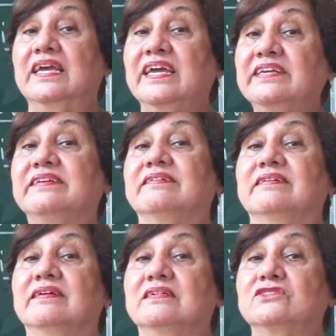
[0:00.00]
Hid.
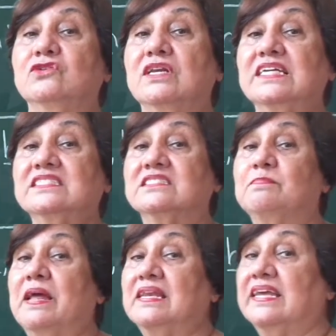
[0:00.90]
So let's
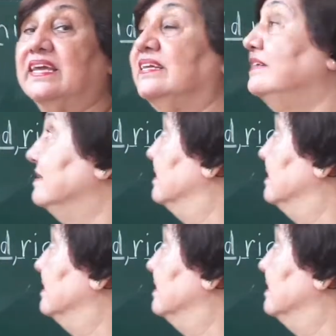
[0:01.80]
spell hid.